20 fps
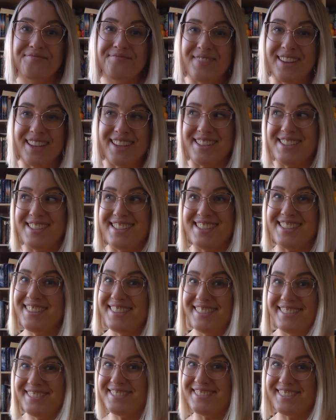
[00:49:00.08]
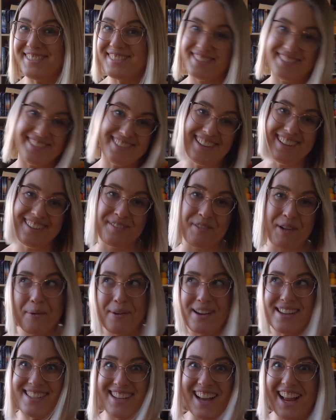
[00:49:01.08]
because why
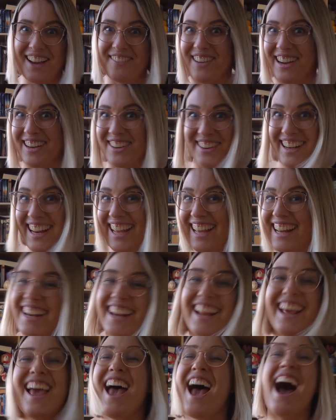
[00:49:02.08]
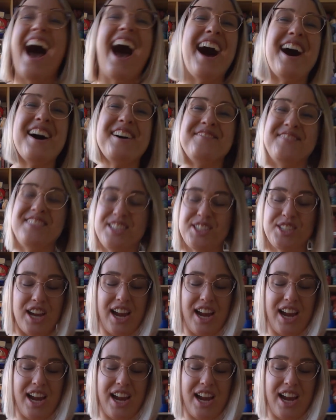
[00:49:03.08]
waste time? Why not knit? So